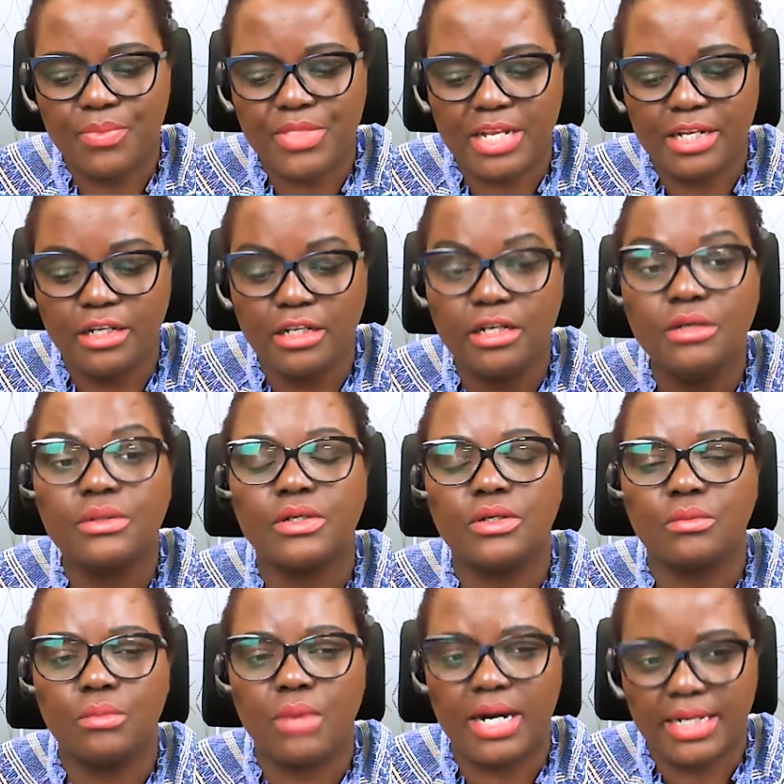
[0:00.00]
the
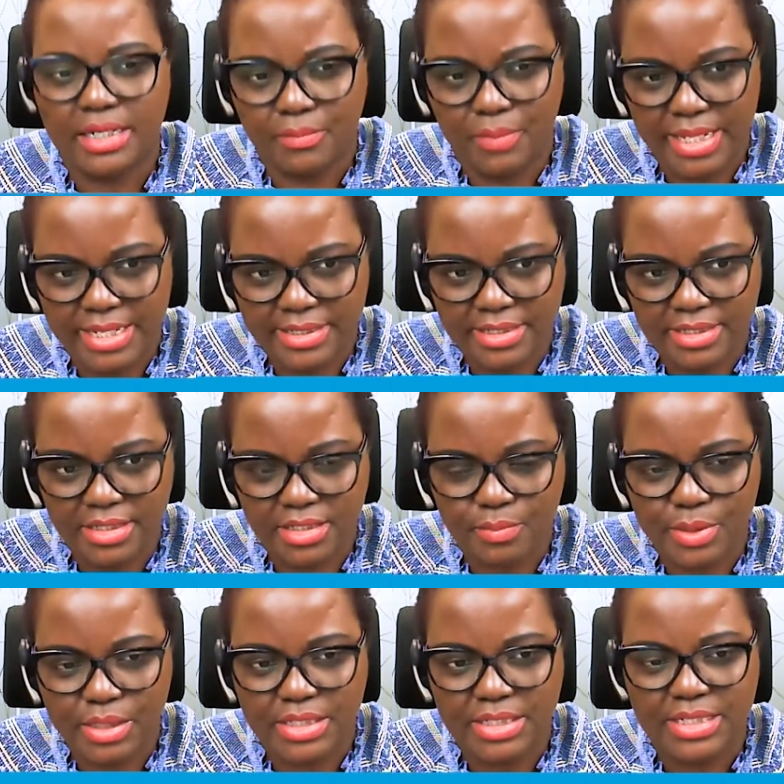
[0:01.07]
local marketplaces,
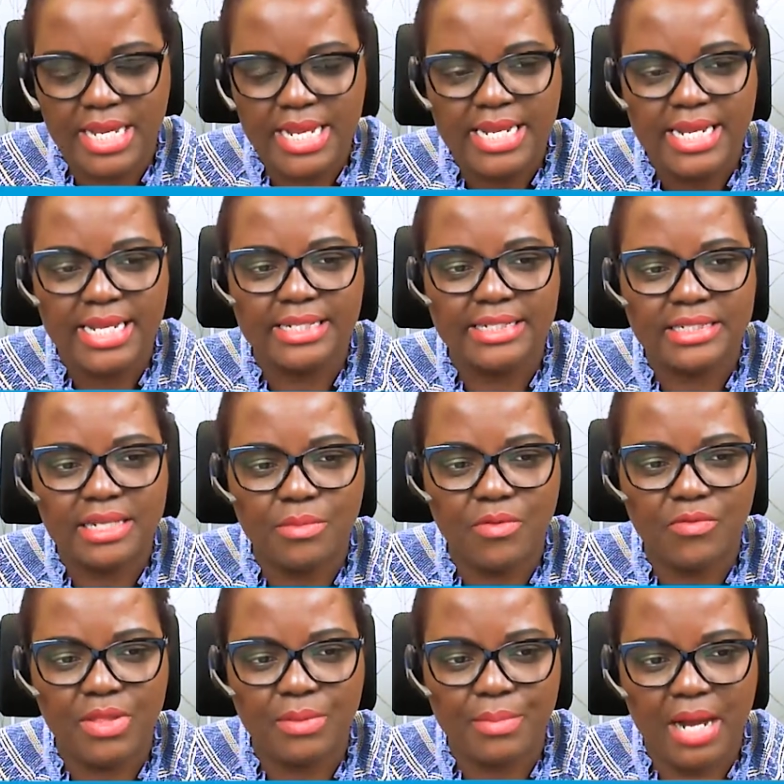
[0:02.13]
because in some
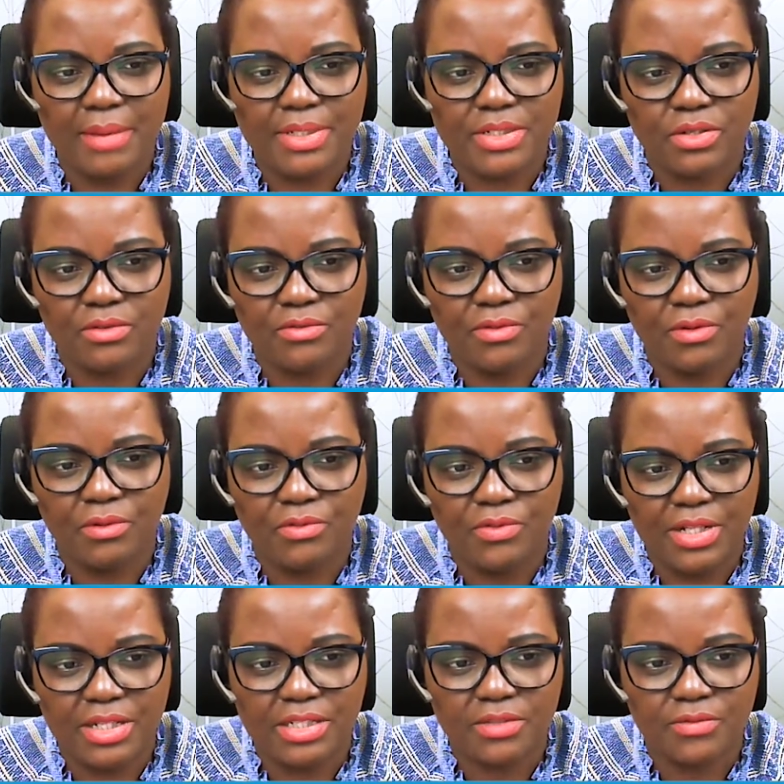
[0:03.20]
of them, Amazon
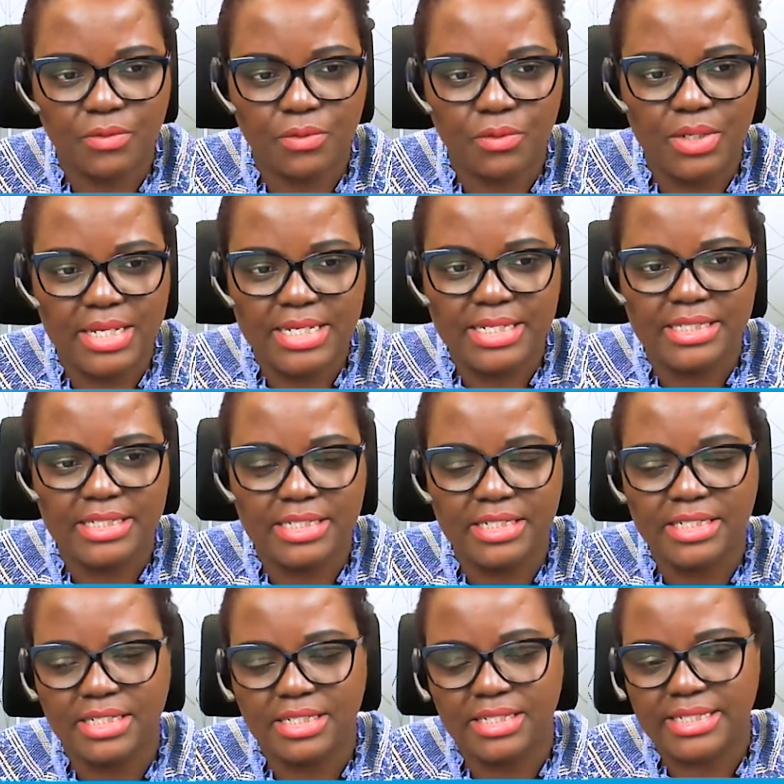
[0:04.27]
fulfills for
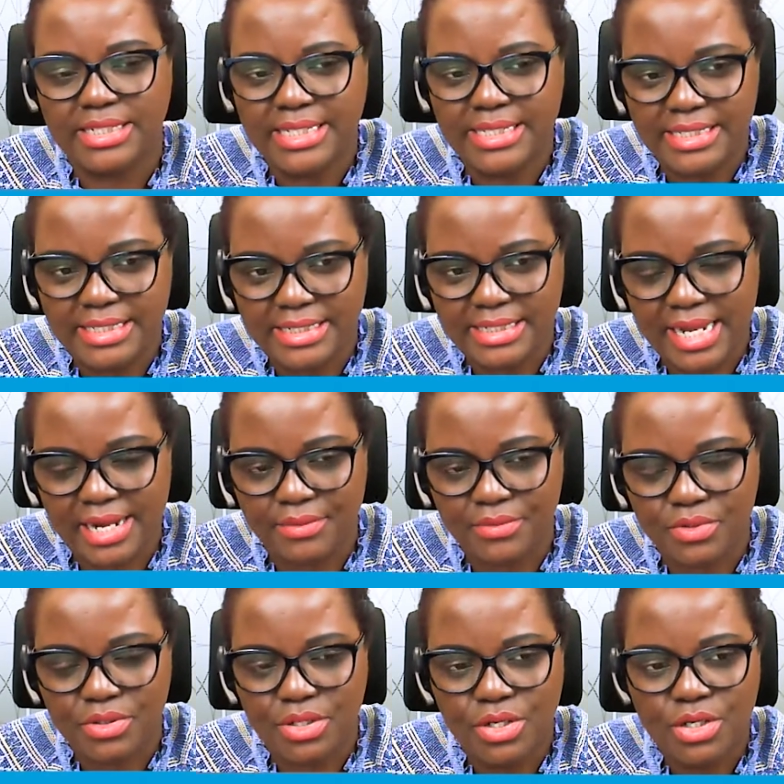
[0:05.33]
e.g.
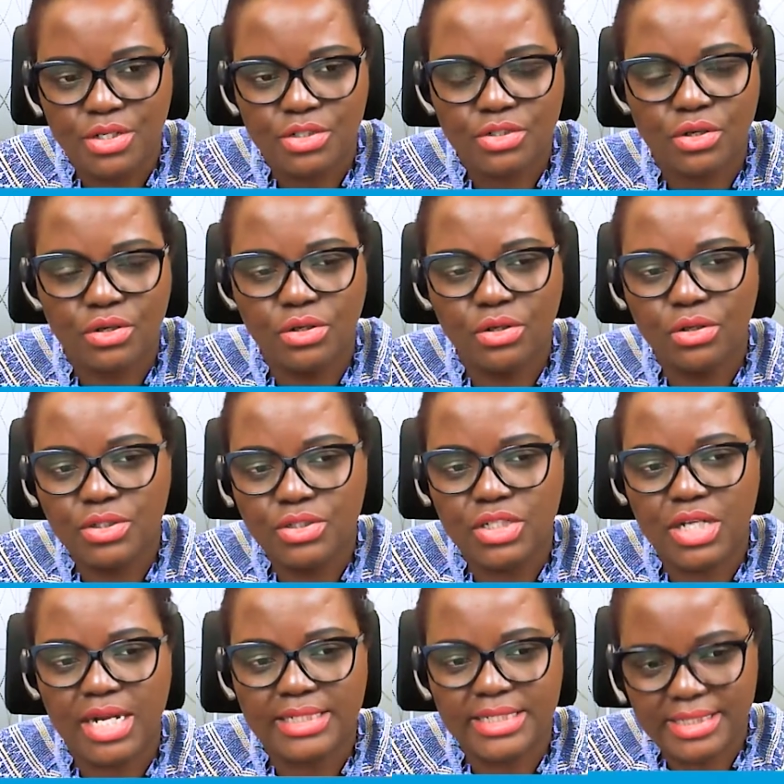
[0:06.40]
Cdiscount. So launch
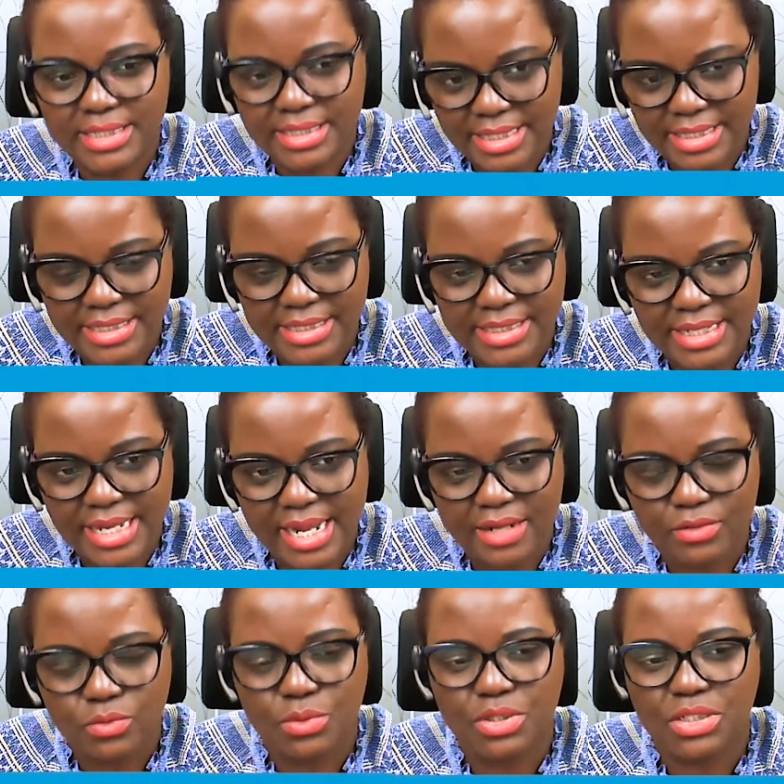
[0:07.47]
under
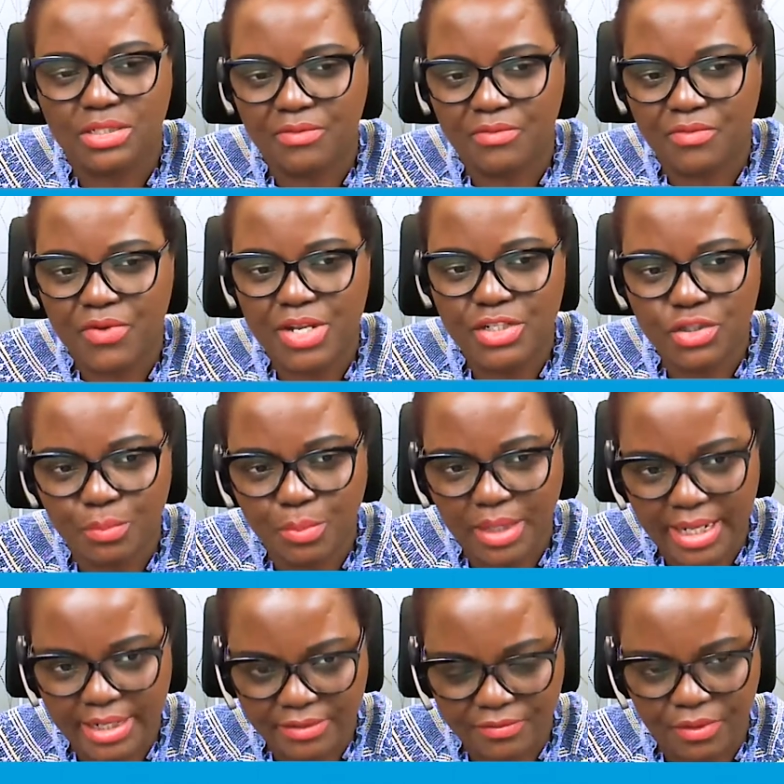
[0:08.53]
Cdiscount, which is a French
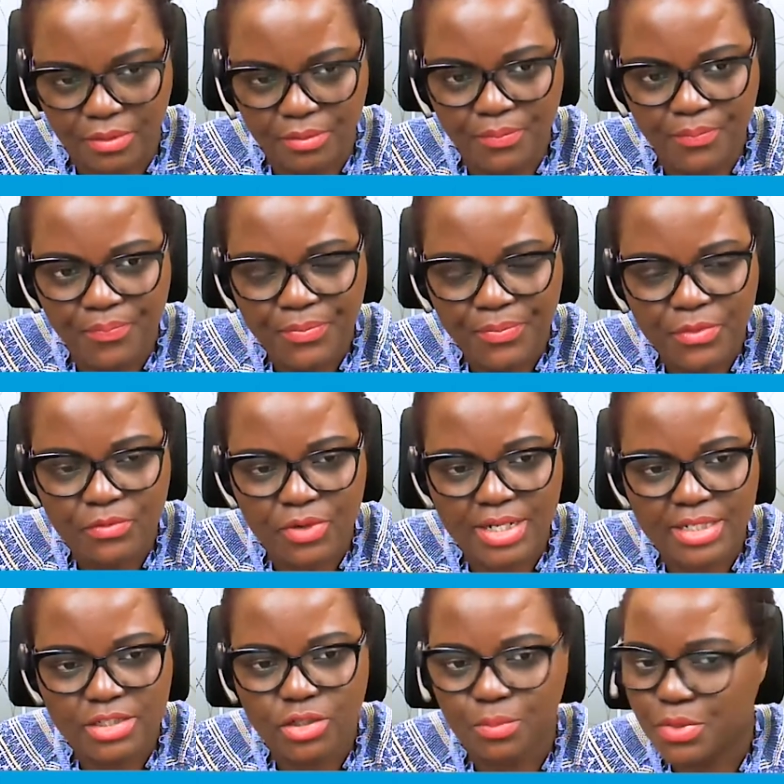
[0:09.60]
platform,
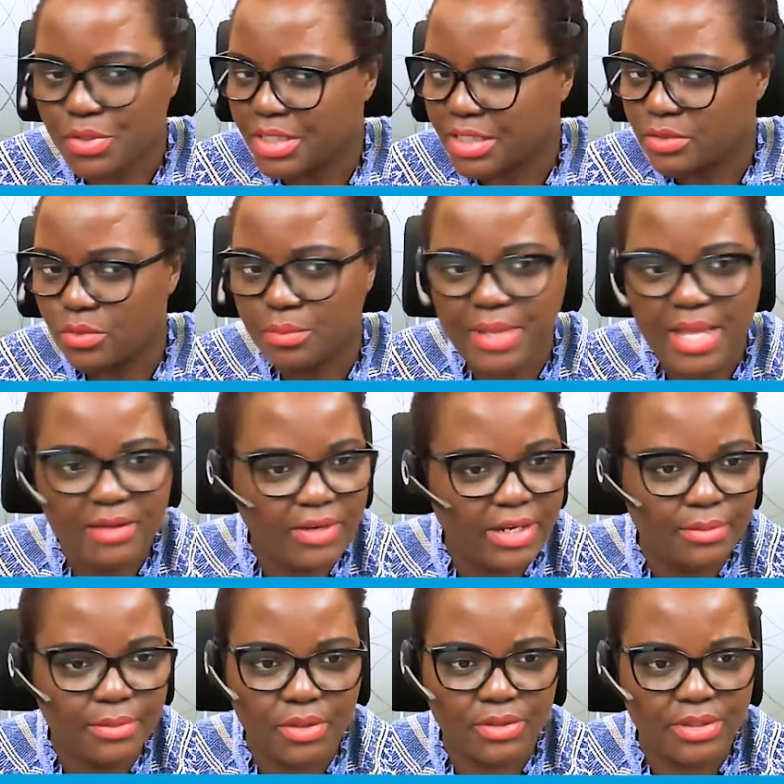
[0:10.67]
right? Your products will be
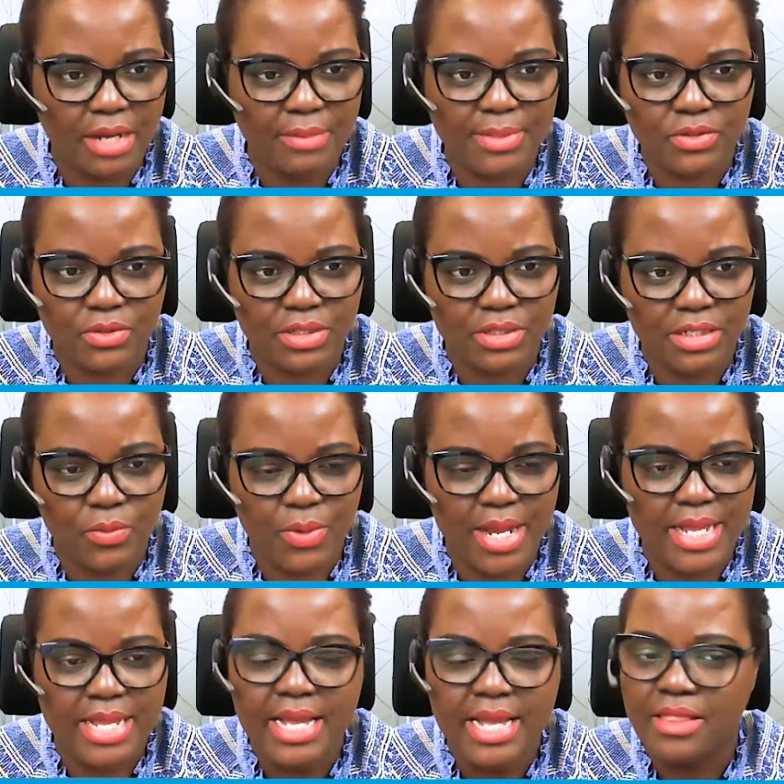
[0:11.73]
available on Amazon
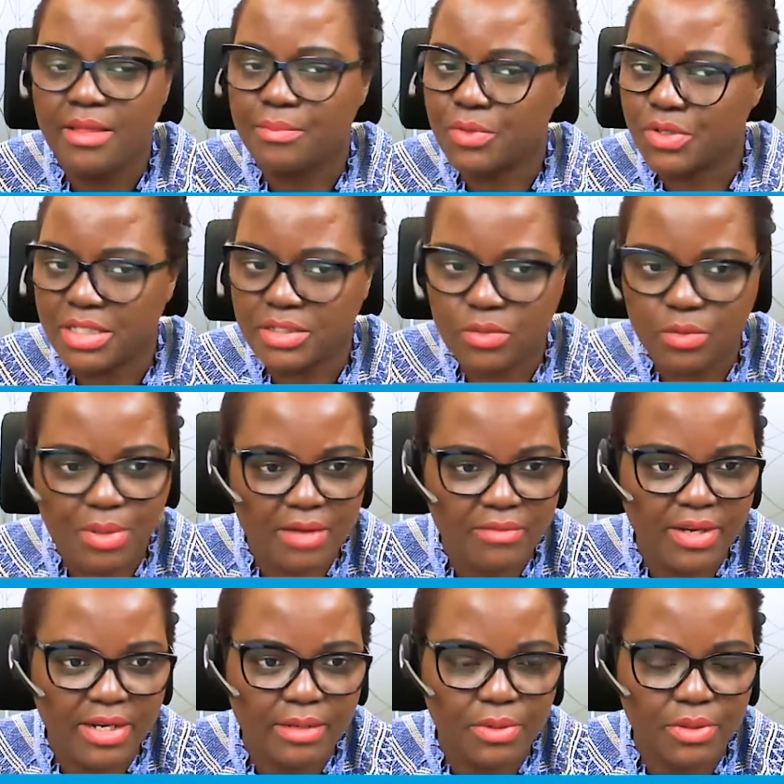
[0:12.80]
anyway. The products will be
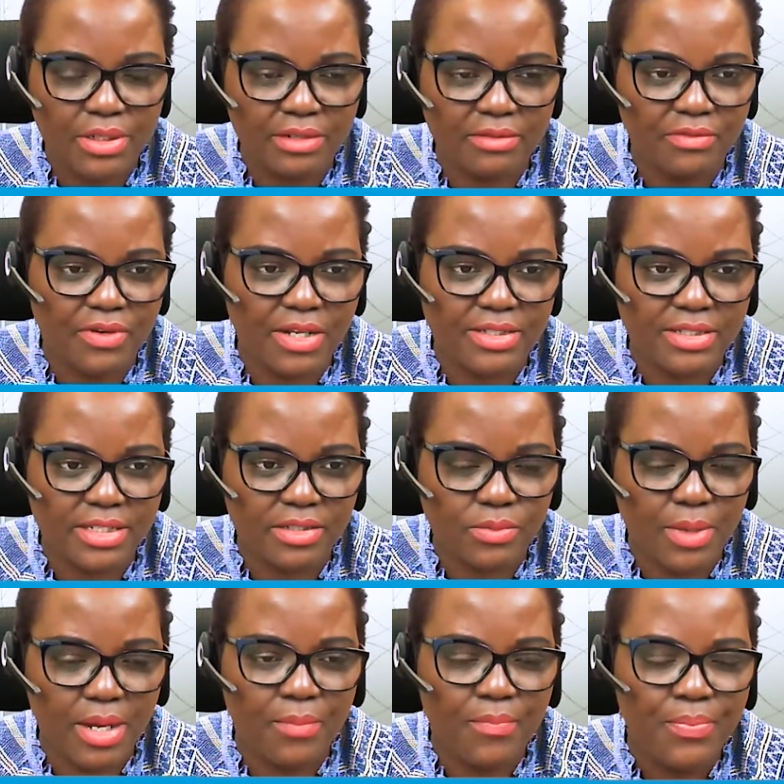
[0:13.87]
available in France as
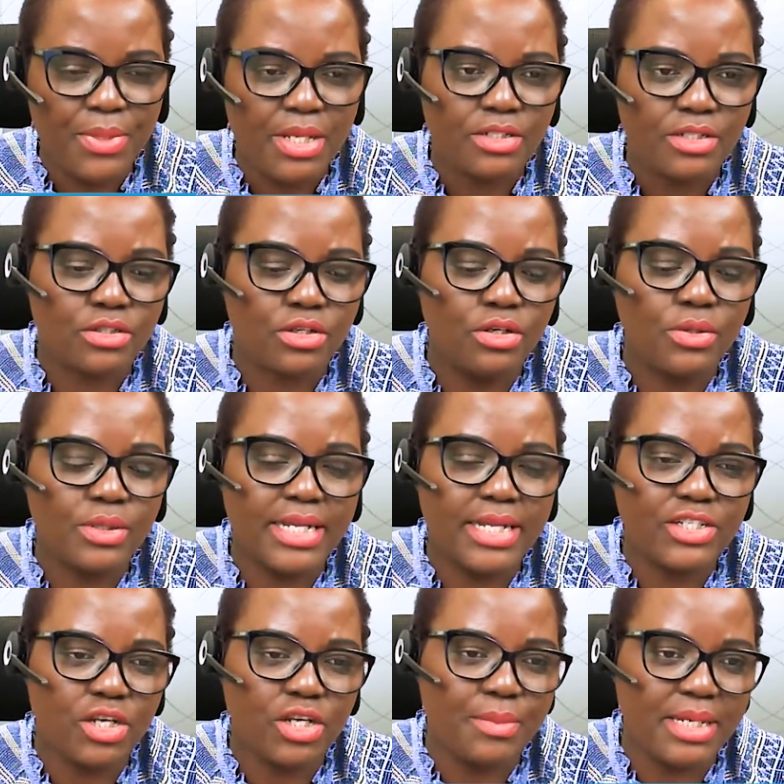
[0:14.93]
well. So look
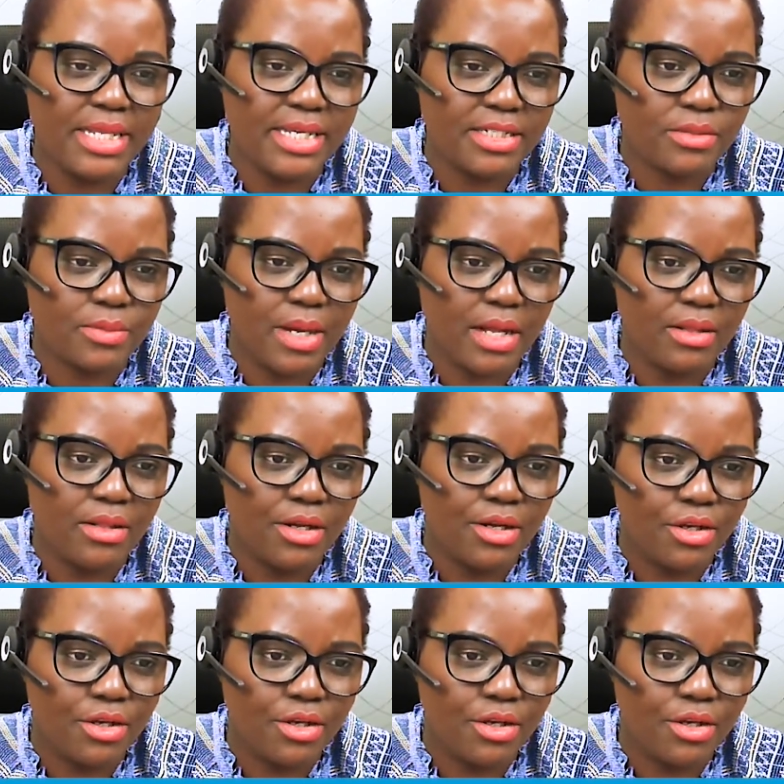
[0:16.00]
at Germany as well.